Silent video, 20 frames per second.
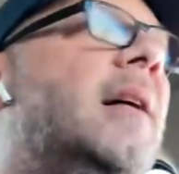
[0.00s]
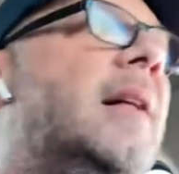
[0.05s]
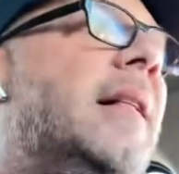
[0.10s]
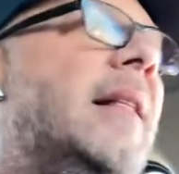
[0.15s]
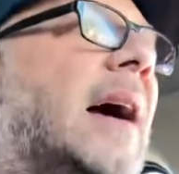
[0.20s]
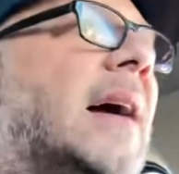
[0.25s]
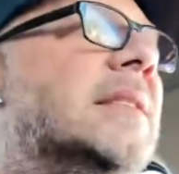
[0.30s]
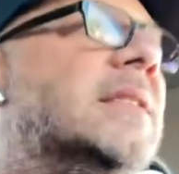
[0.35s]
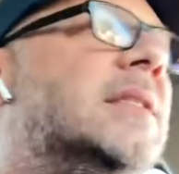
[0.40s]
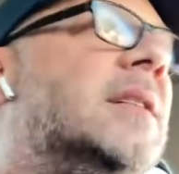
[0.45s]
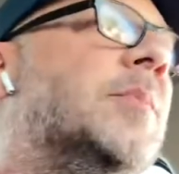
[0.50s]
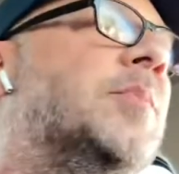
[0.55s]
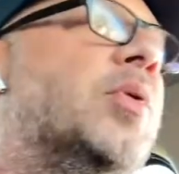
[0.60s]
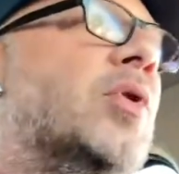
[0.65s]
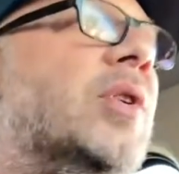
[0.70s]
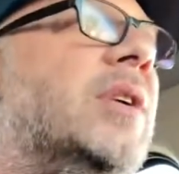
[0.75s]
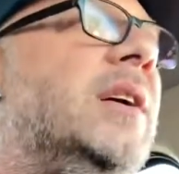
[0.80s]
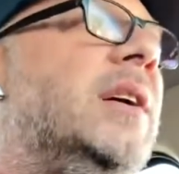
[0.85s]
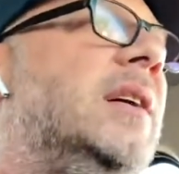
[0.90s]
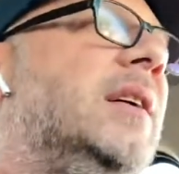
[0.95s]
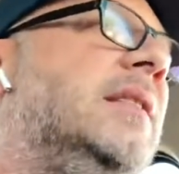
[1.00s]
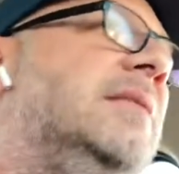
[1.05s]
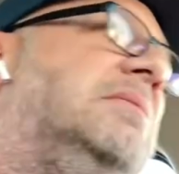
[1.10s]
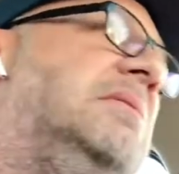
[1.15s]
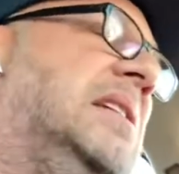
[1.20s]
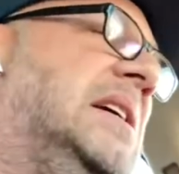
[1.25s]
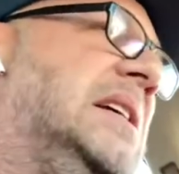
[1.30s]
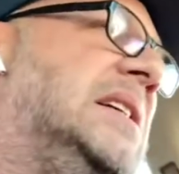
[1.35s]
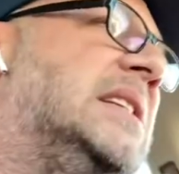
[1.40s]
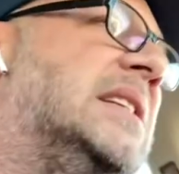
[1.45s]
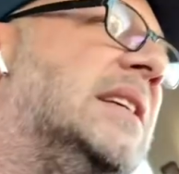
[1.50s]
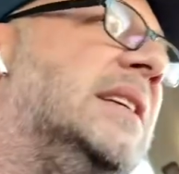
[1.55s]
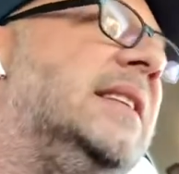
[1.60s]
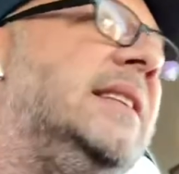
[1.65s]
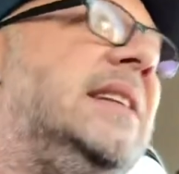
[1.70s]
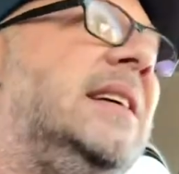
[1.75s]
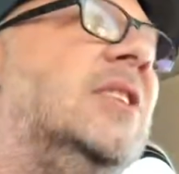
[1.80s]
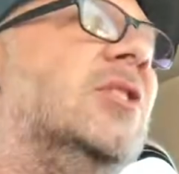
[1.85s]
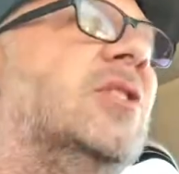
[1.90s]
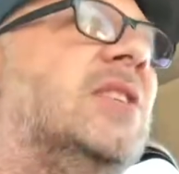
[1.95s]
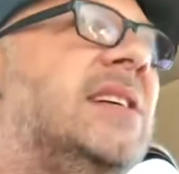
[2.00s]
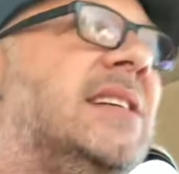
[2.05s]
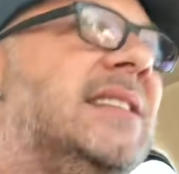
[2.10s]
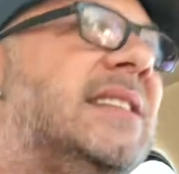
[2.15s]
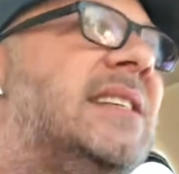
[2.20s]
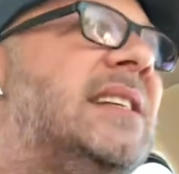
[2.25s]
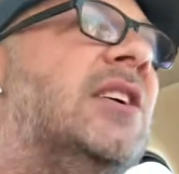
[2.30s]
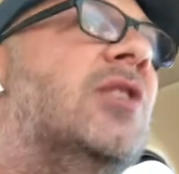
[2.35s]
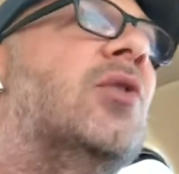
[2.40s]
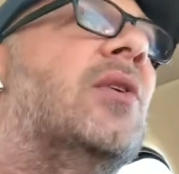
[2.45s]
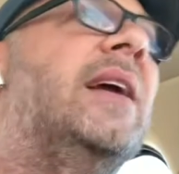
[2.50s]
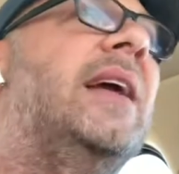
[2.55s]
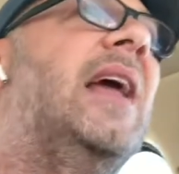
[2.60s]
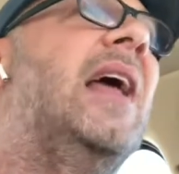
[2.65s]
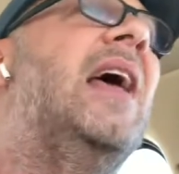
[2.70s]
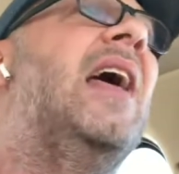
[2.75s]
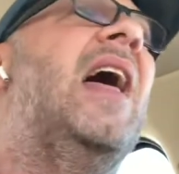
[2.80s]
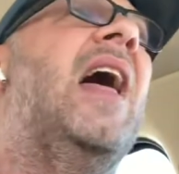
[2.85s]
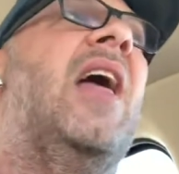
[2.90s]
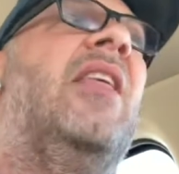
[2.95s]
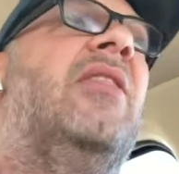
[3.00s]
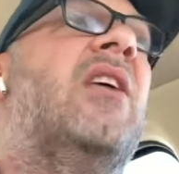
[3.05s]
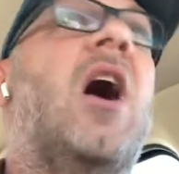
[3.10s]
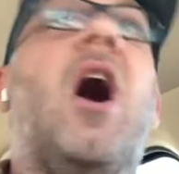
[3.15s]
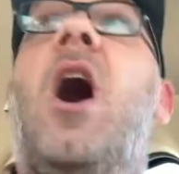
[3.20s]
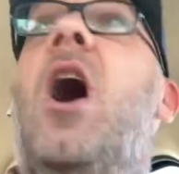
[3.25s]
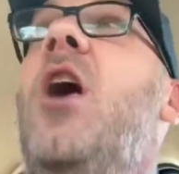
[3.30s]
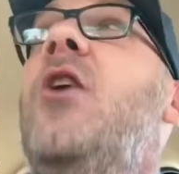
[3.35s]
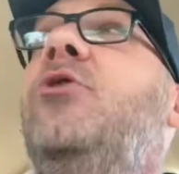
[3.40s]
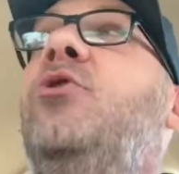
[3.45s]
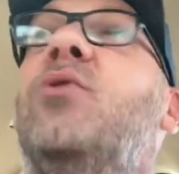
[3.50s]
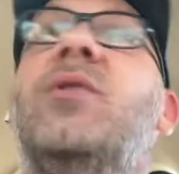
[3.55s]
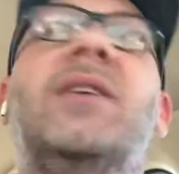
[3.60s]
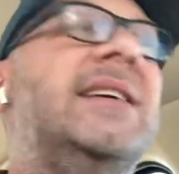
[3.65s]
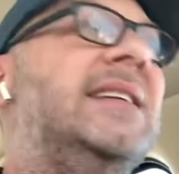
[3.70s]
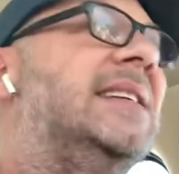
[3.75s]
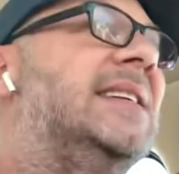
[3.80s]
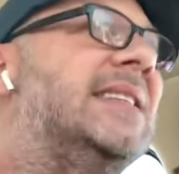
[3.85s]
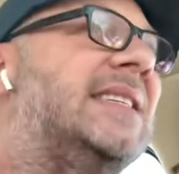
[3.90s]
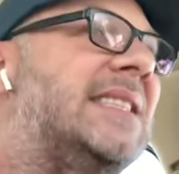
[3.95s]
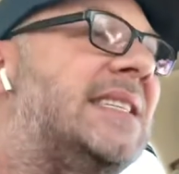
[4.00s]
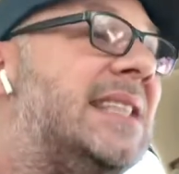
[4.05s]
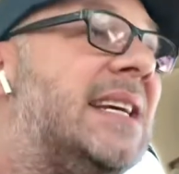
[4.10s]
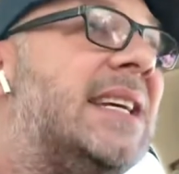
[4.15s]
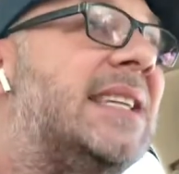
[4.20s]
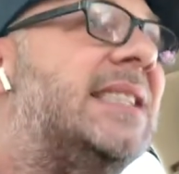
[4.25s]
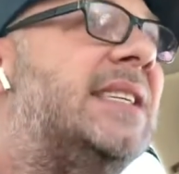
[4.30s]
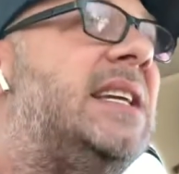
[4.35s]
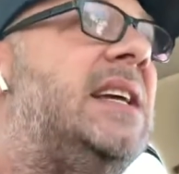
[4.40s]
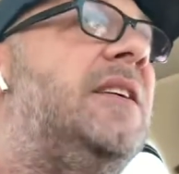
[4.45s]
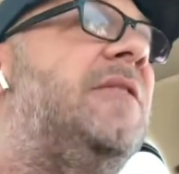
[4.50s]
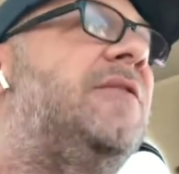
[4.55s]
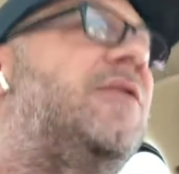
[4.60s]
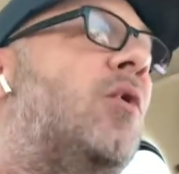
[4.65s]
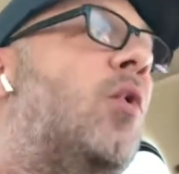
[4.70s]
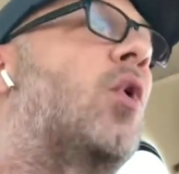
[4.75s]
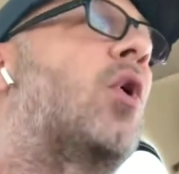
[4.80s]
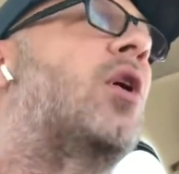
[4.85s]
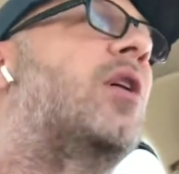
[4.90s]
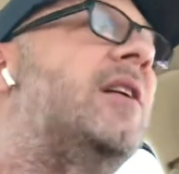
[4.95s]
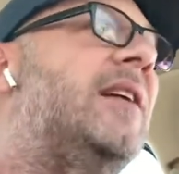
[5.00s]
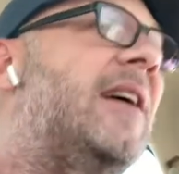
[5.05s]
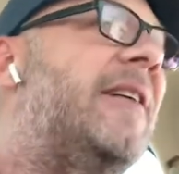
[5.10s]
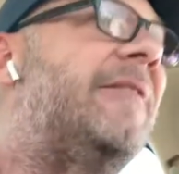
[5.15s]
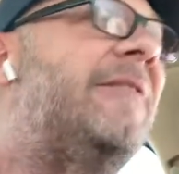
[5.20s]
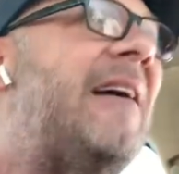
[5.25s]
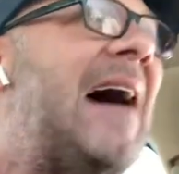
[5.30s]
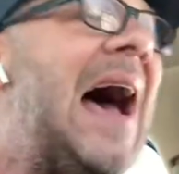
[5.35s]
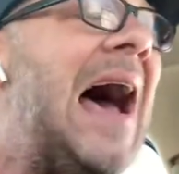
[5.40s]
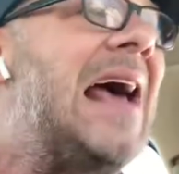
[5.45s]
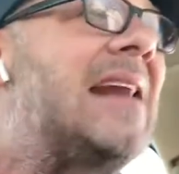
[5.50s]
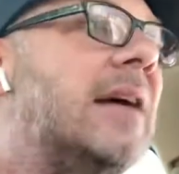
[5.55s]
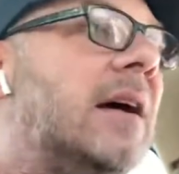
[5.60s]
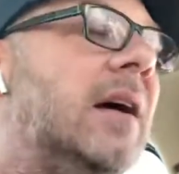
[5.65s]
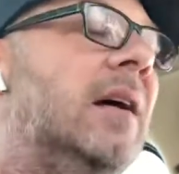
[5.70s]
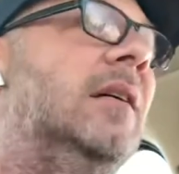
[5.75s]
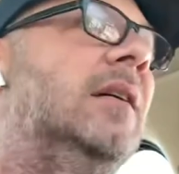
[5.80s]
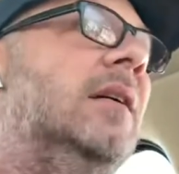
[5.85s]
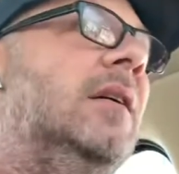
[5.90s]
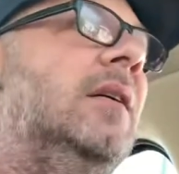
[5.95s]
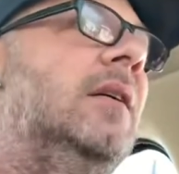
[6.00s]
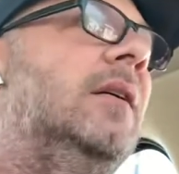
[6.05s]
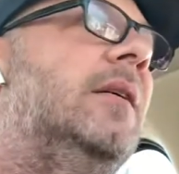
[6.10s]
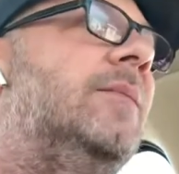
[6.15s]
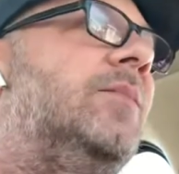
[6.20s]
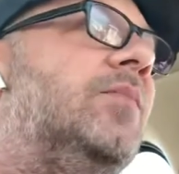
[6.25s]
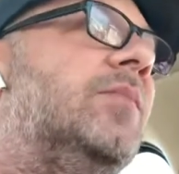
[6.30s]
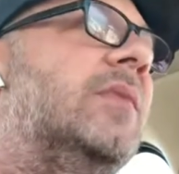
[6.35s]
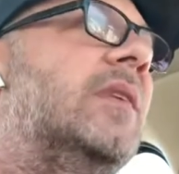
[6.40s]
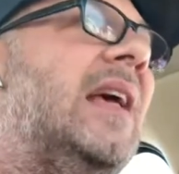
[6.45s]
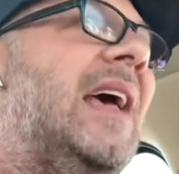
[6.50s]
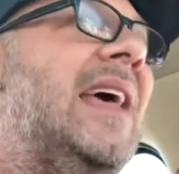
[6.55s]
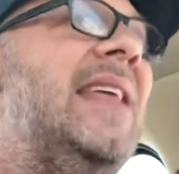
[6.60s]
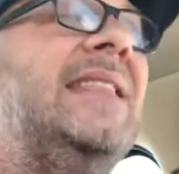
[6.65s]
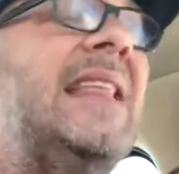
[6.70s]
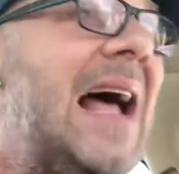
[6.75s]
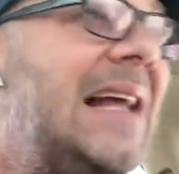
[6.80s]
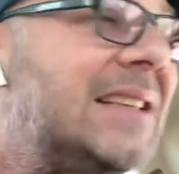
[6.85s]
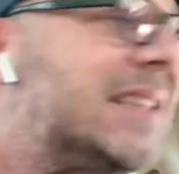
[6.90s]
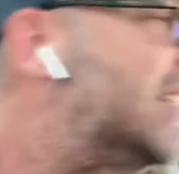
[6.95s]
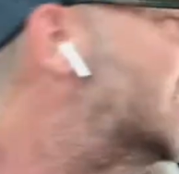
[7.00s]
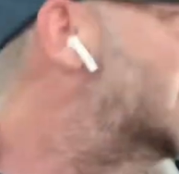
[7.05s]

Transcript: That's a pretty decent deal considering the $160 for Nevada. And that's a